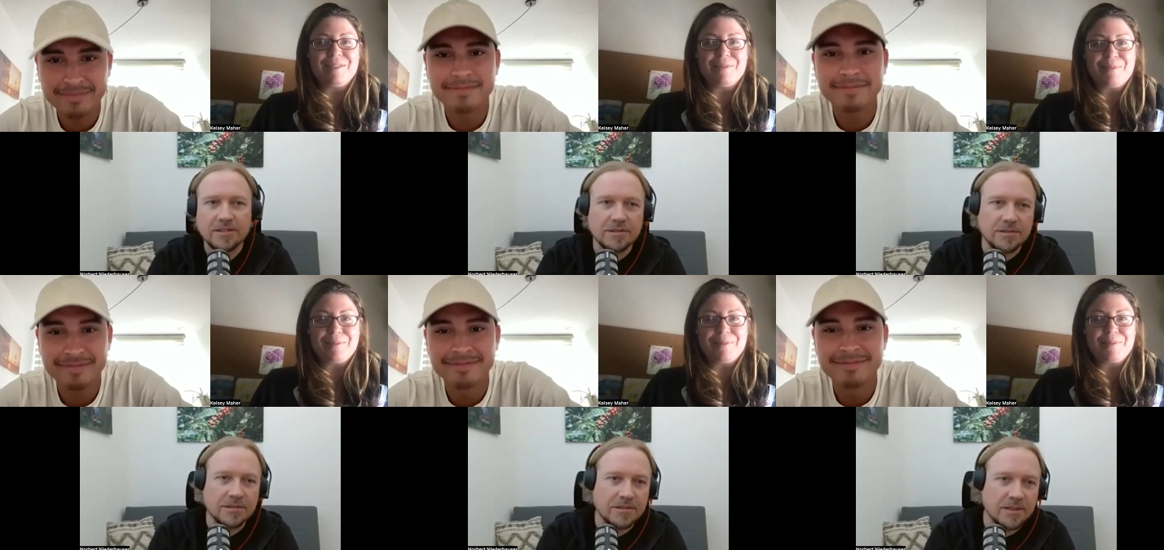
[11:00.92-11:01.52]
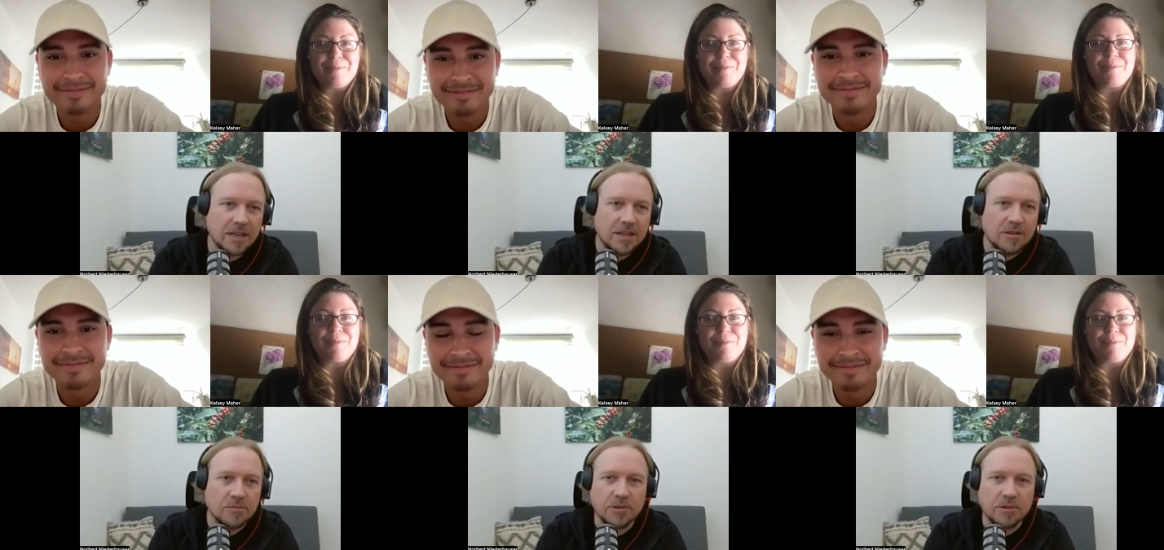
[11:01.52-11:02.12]
Speaker 1: to
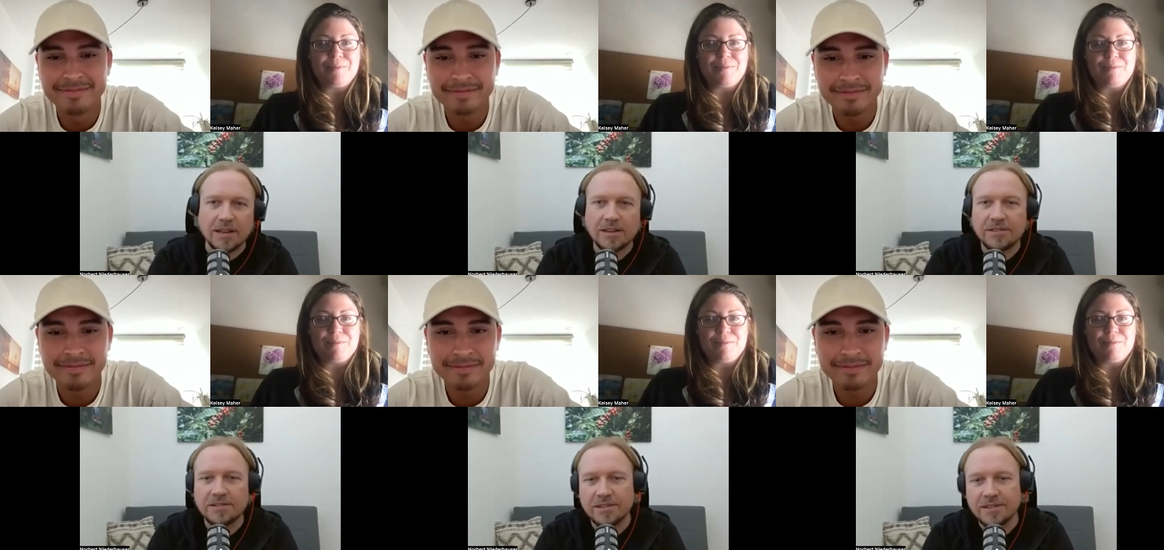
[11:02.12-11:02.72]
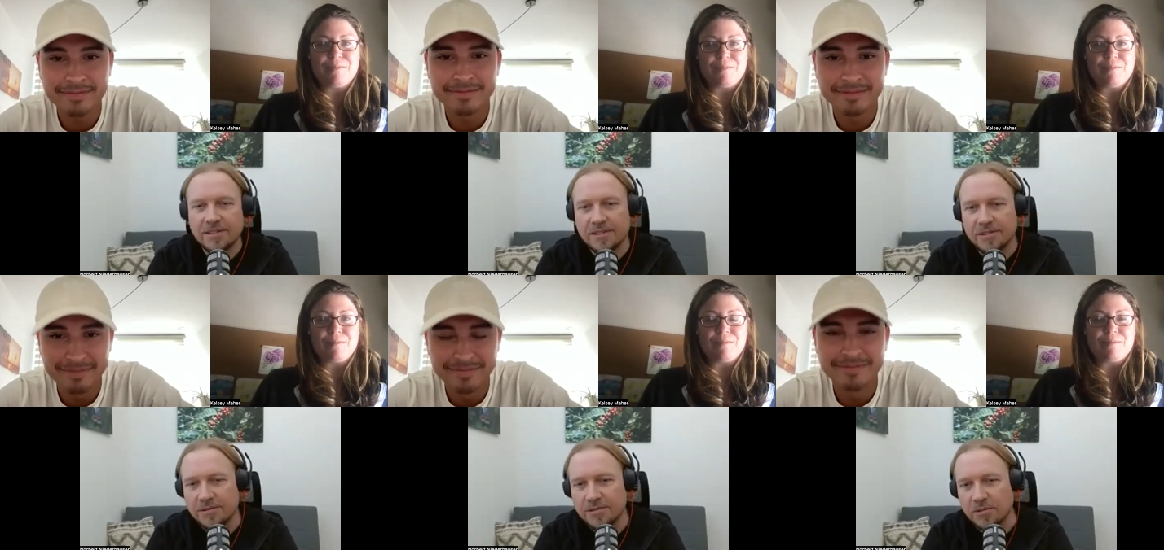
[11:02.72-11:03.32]
production
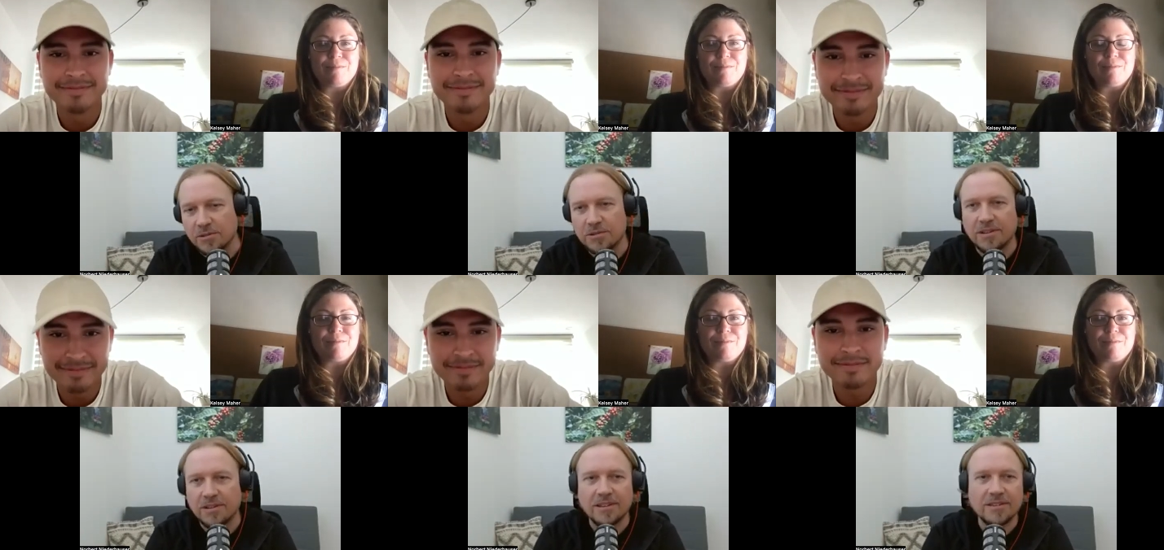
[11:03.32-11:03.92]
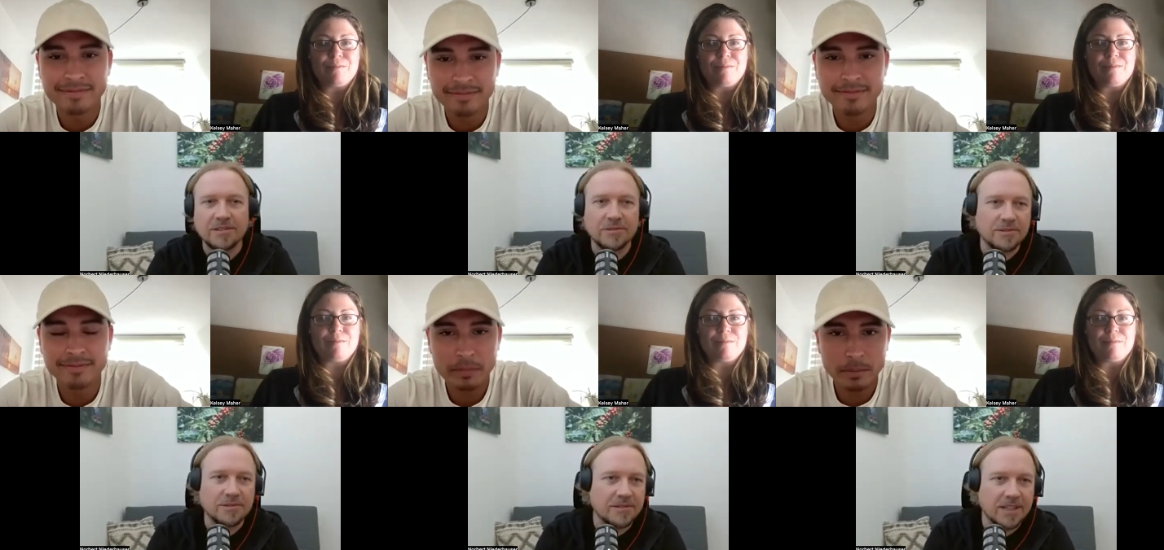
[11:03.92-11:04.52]
to social
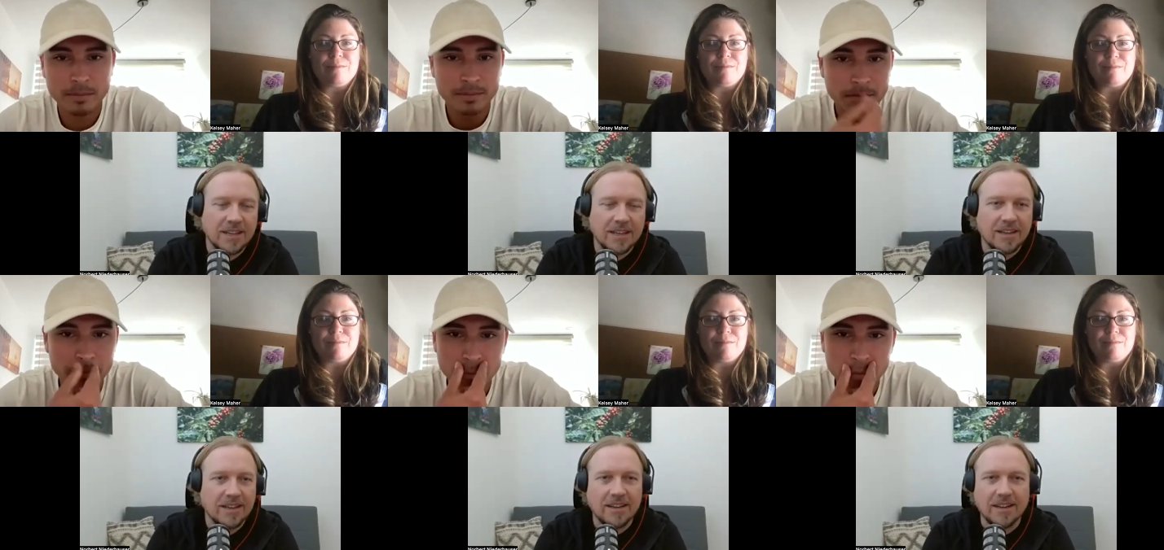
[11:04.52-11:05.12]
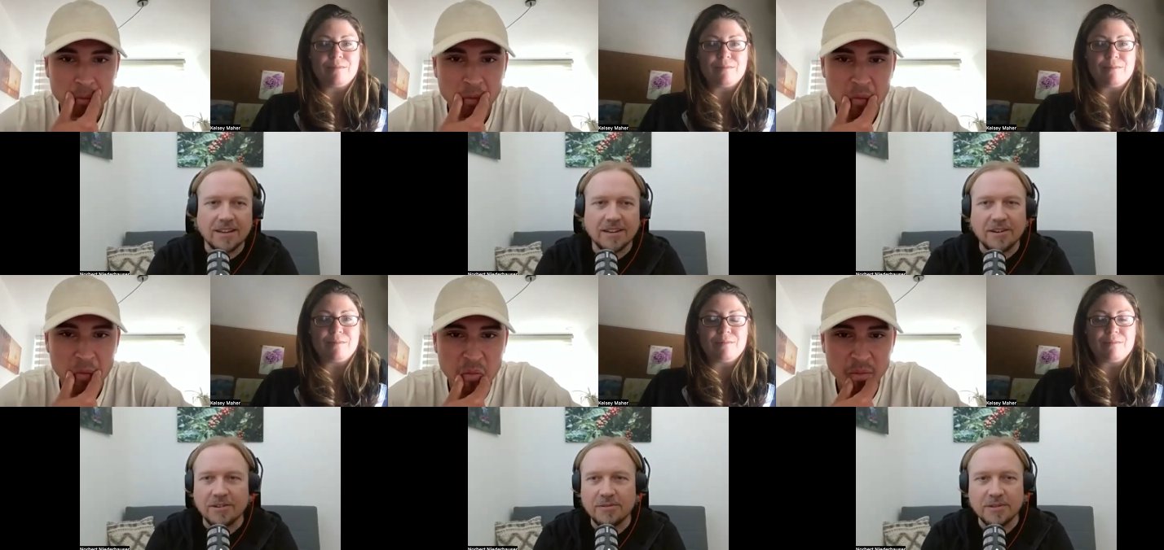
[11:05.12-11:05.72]
to I don't know
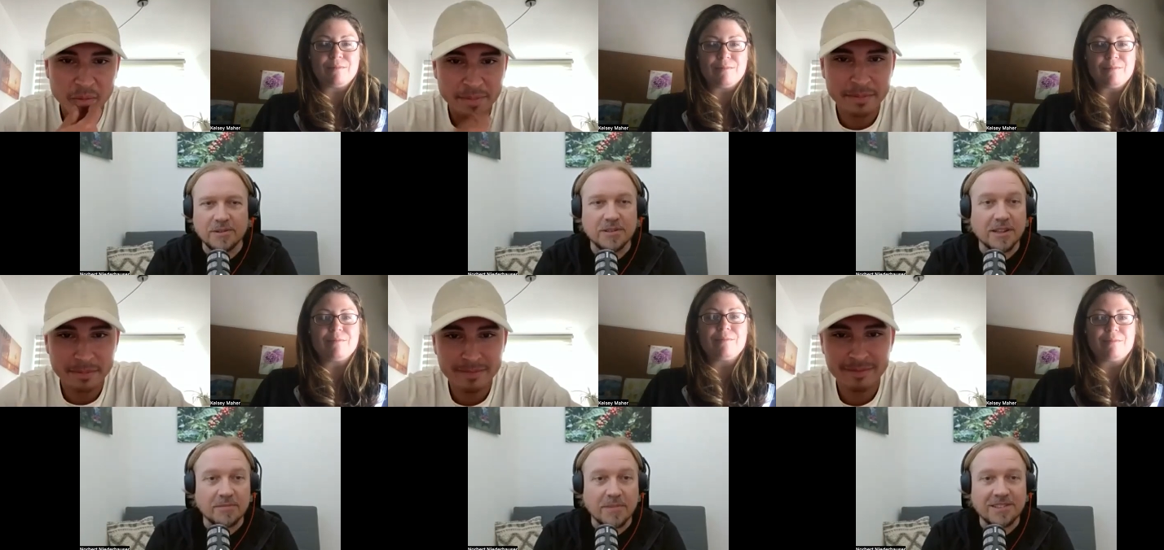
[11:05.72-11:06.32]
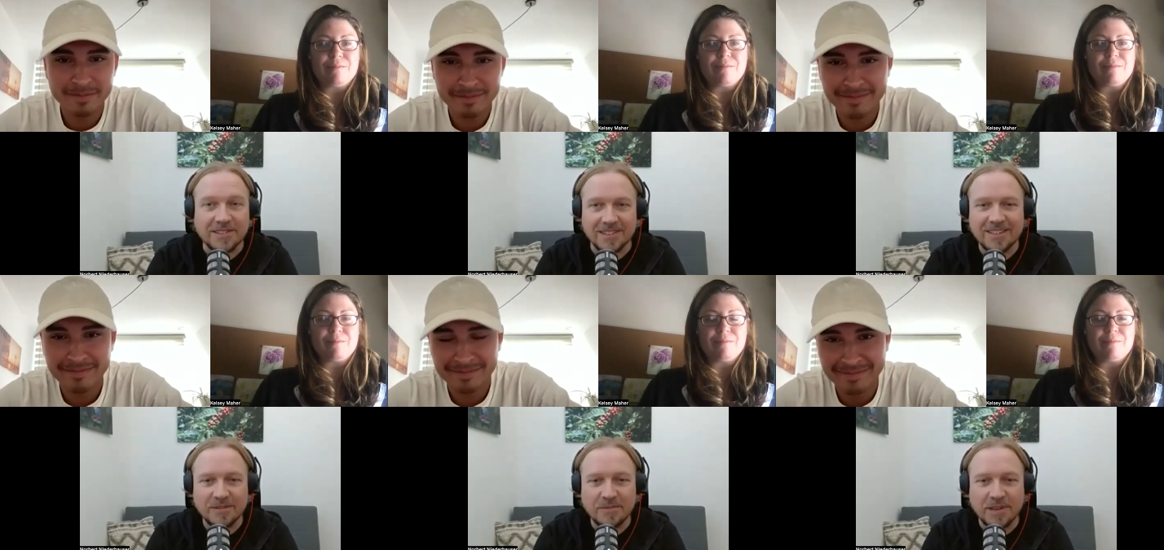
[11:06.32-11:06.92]
what was not mentioned
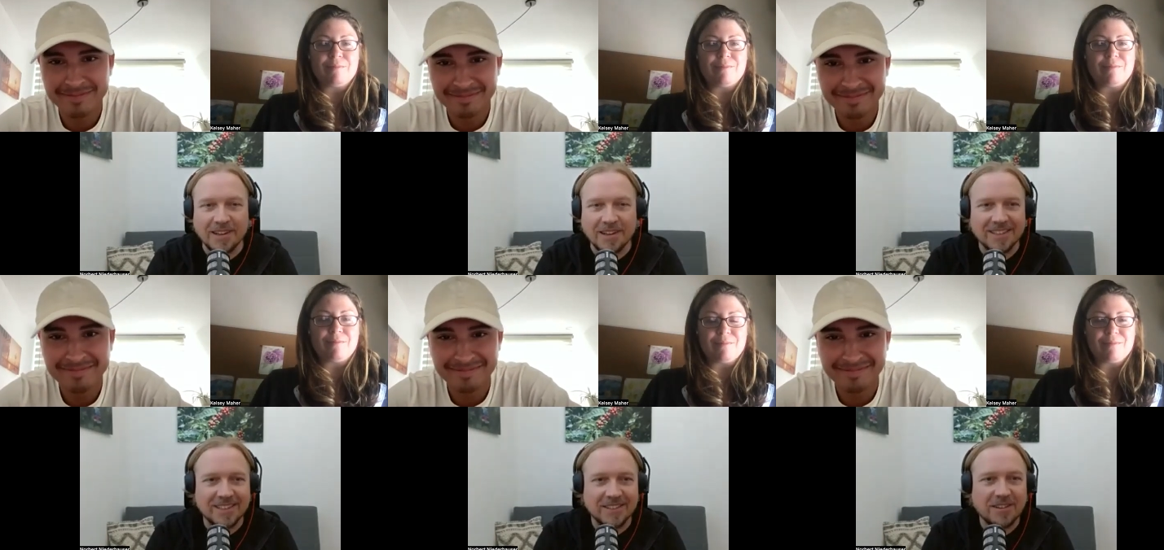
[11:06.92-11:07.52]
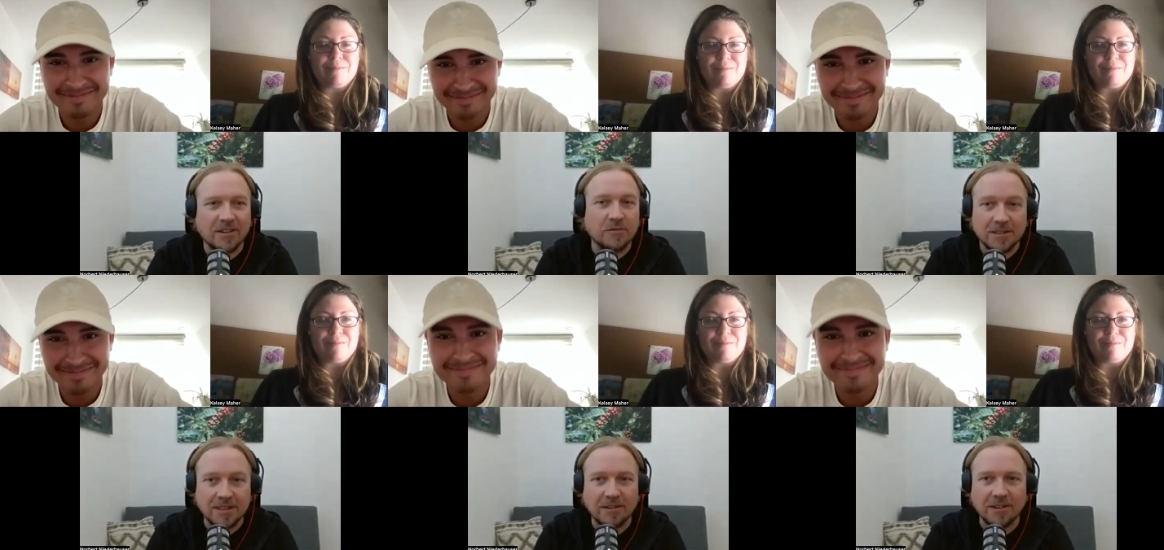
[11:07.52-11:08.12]
to be honest. Of course,
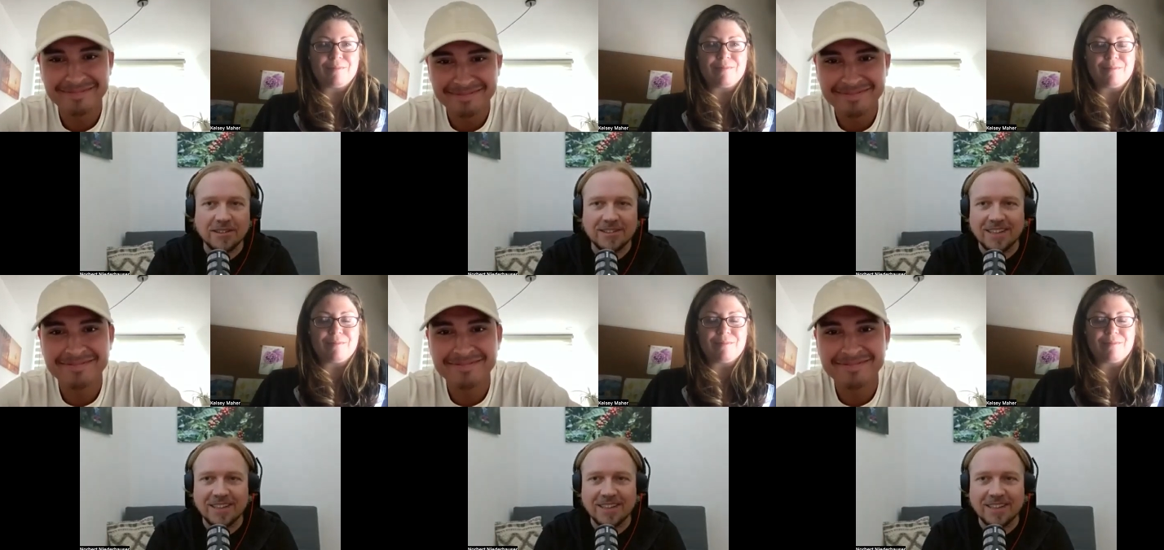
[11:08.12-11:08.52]
technology